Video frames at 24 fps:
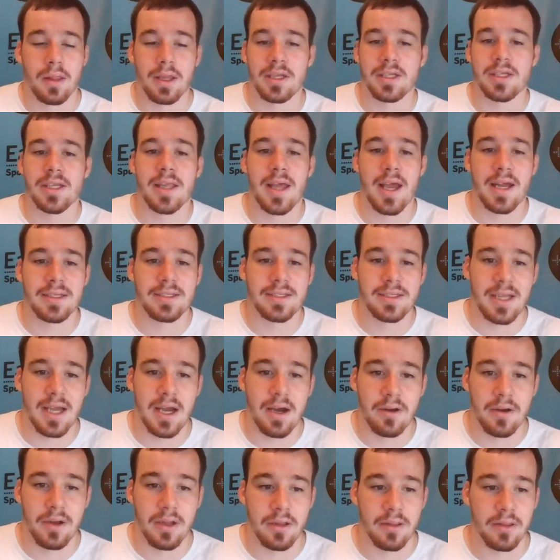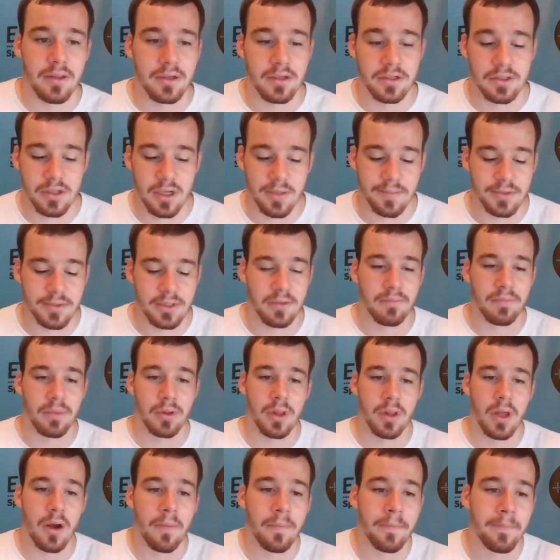Link to that's down in the description
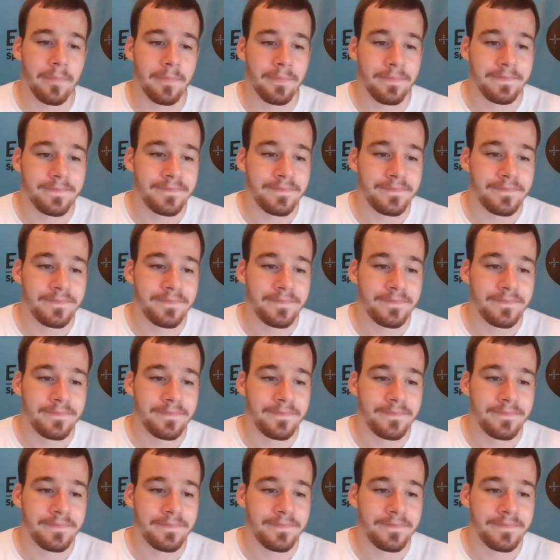below.